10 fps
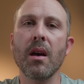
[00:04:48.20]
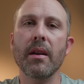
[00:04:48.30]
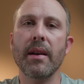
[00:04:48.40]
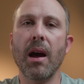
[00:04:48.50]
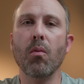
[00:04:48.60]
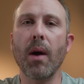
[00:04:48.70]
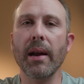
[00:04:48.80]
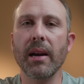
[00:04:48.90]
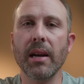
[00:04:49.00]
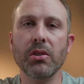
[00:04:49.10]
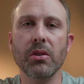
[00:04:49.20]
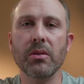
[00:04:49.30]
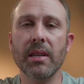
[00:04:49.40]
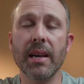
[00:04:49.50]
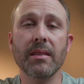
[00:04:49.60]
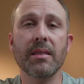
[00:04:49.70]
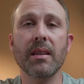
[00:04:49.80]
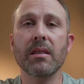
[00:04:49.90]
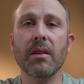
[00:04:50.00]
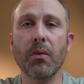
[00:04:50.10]
Now, why did I choose to get
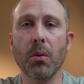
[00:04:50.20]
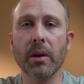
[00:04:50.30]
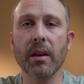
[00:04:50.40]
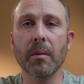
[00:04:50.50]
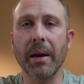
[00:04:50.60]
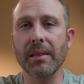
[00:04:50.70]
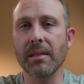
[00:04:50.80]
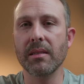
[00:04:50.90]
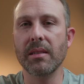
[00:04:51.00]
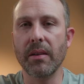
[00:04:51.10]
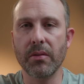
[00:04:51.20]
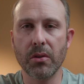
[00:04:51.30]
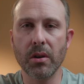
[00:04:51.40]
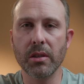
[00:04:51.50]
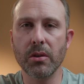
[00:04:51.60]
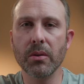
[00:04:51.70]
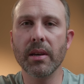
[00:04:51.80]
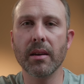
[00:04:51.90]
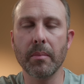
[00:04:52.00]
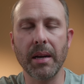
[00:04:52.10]
sixty-four gigabytes instead of thirty-two
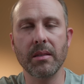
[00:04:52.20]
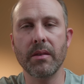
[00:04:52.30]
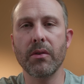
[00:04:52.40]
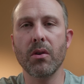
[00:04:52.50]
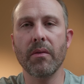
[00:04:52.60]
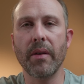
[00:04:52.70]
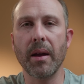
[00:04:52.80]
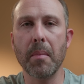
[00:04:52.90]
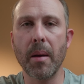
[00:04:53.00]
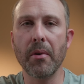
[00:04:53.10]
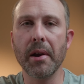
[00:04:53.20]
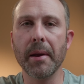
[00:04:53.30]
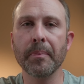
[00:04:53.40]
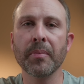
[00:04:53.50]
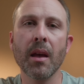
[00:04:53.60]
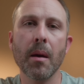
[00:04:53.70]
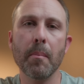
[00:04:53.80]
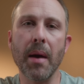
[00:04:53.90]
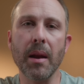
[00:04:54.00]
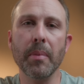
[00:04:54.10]
gigabytes of unified memory?
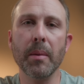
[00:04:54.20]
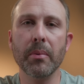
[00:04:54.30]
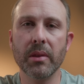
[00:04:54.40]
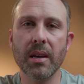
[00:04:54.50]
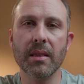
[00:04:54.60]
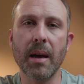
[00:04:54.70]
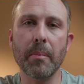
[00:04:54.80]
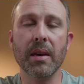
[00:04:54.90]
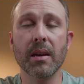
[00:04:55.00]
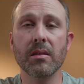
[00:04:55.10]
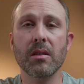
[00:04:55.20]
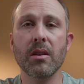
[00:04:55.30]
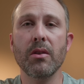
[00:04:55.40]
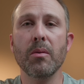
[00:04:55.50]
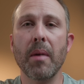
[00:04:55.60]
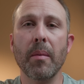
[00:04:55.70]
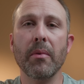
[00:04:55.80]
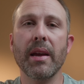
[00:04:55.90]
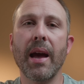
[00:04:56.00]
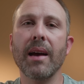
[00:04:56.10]
Many people think that because the new
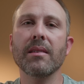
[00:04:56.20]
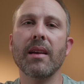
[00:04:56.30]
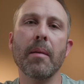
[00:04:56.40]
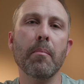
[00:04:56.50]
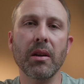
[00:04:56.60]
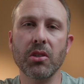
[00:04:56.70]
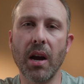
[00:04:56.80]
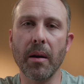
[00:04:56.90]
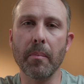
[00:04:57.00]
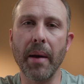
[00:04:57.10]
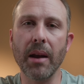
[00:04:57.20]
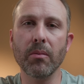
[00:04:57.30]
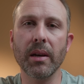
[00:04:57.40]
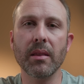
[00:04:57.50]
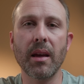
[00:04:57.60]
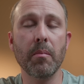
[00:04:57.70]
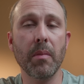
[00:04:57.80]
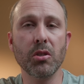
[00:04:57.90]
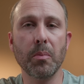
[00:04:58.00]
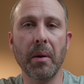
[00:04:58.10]
memory has a much higher bandwidth and
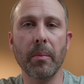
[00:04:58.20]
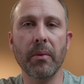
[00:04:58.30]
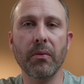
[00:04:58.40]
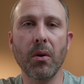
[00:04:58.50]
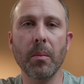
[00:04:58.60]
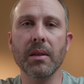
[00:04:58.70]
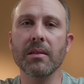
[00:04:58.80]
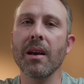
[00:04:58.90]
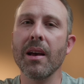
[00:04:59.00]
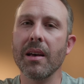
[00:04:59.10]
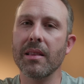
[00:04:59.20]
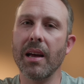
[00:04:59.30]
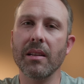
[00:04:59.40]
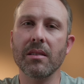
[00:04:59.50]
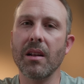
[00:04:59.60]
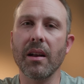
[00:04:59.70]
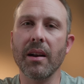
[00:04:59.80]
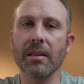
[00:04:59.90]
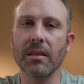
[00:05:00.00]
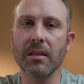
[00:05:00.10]
much better performance, that it's not
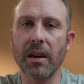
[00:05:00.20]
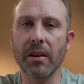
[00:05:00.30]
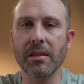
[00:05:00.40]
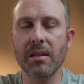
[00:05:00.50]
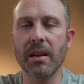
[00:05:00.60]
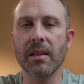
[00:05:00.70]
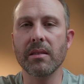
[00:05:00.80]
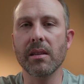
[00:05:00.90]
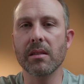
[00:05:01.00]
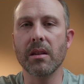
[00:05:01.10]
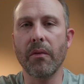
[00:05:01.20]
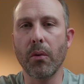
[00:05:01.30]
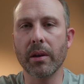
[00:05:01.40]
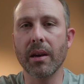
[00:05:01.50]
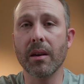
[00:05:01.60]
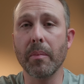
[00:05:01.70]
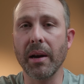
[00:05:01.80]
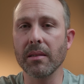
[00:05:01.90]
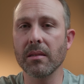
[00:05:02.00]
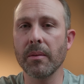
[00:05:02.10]
necessary to get sixty-four
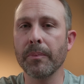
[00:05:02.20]
gigabytes.